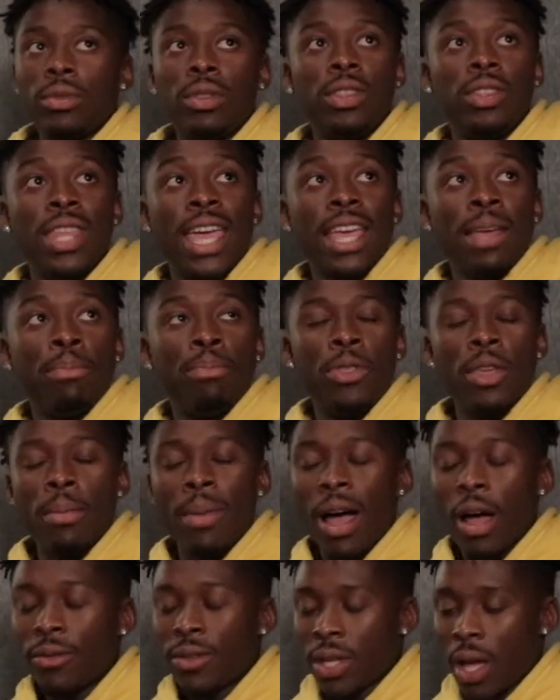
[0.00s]
the
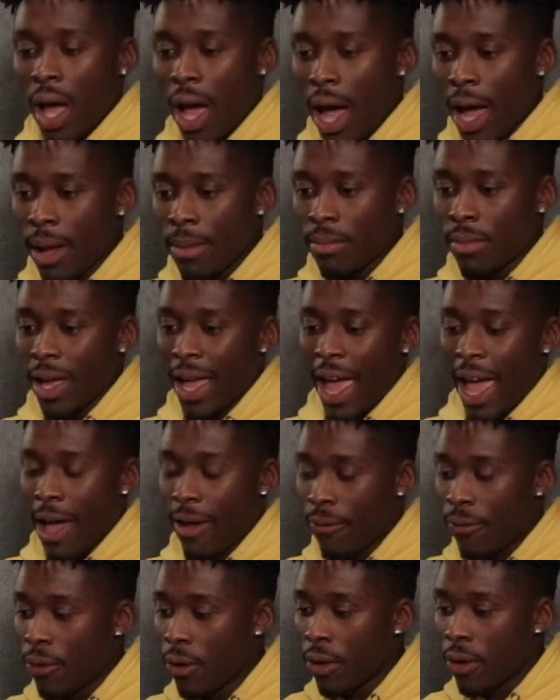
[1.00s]
amount of time,
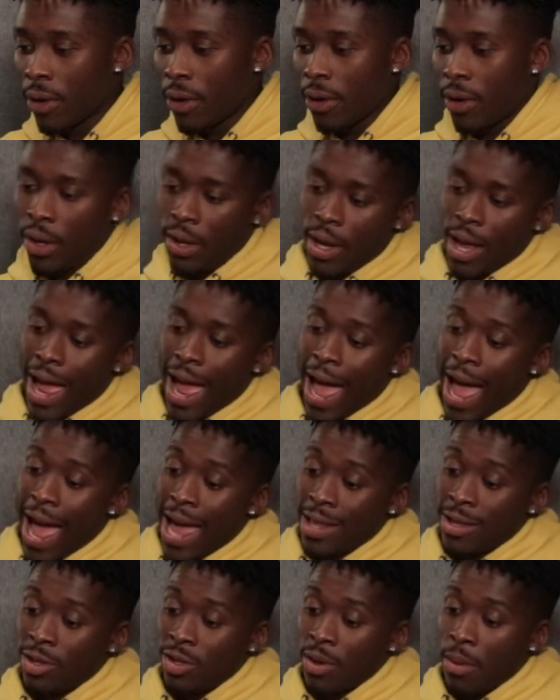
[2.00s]
effort,
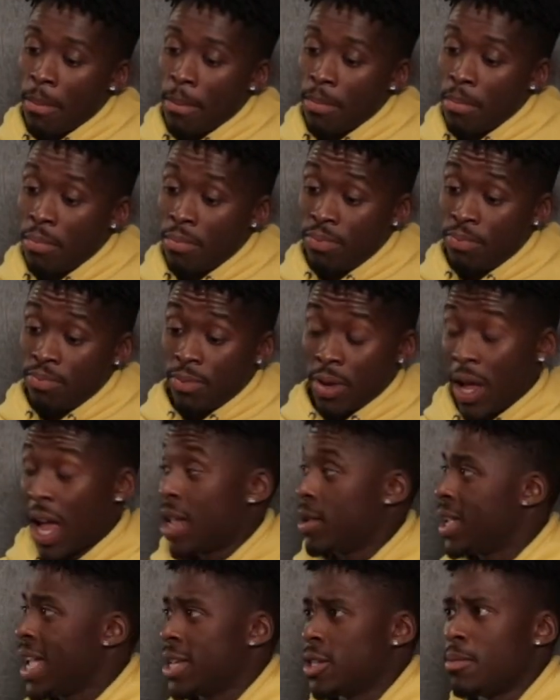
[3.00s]
and I
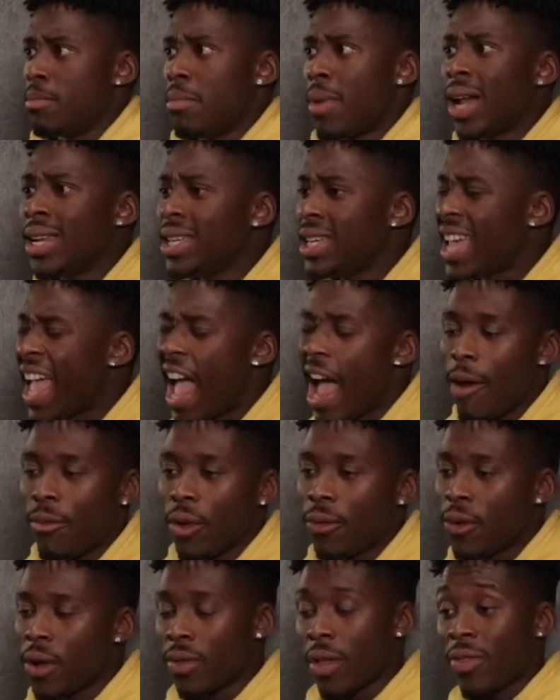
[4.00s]
guess money,
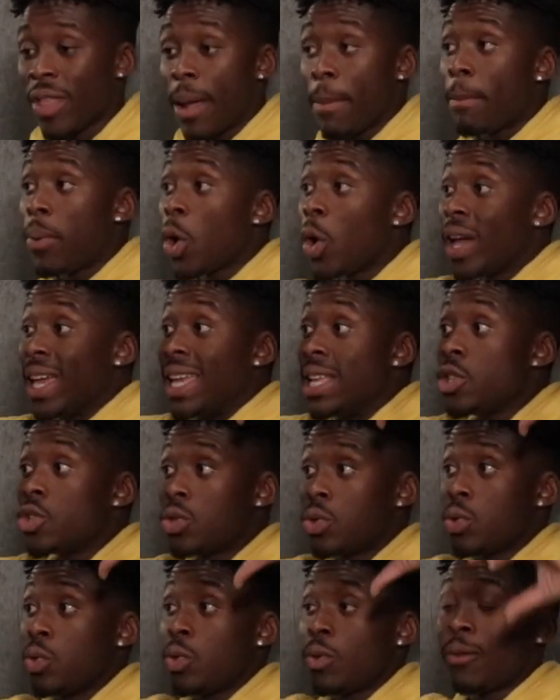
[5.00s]
everything that they put
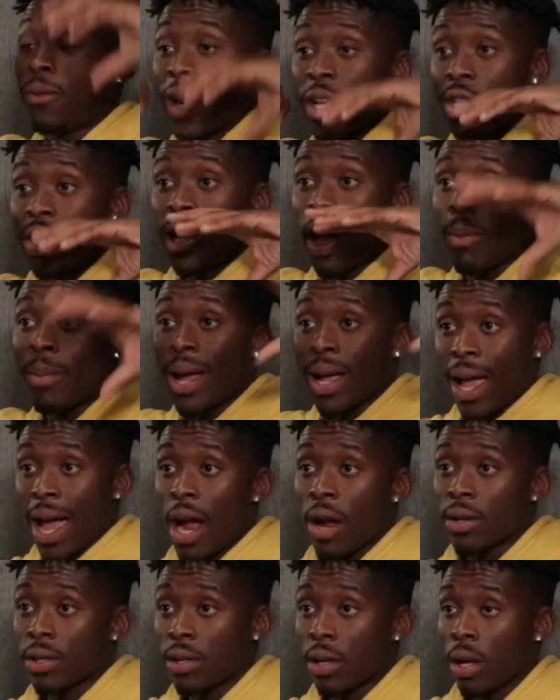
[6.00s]
into fleshing out my
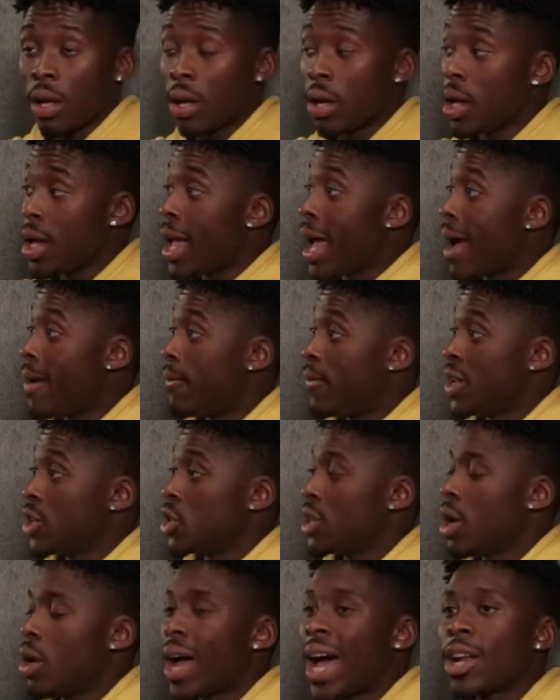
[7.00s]
character and
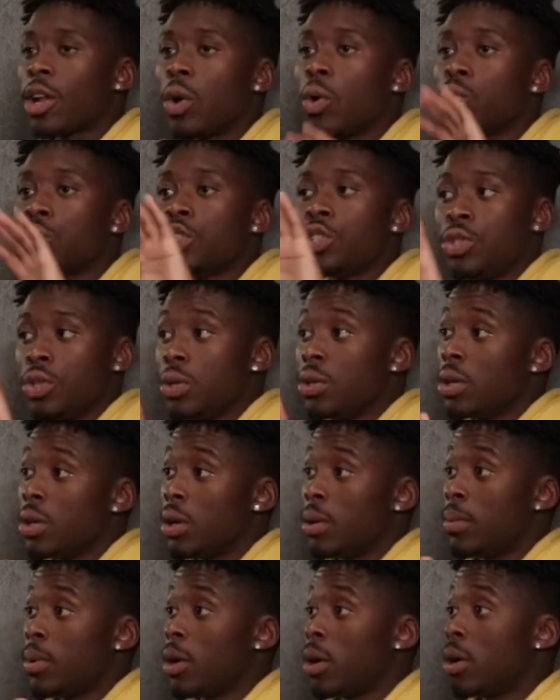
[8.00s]
fleshing out. I had a whole
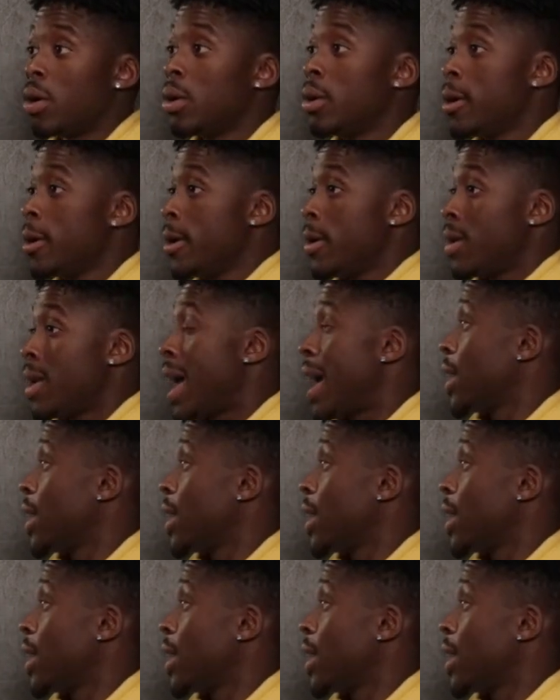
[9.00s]
studio, bro. Like,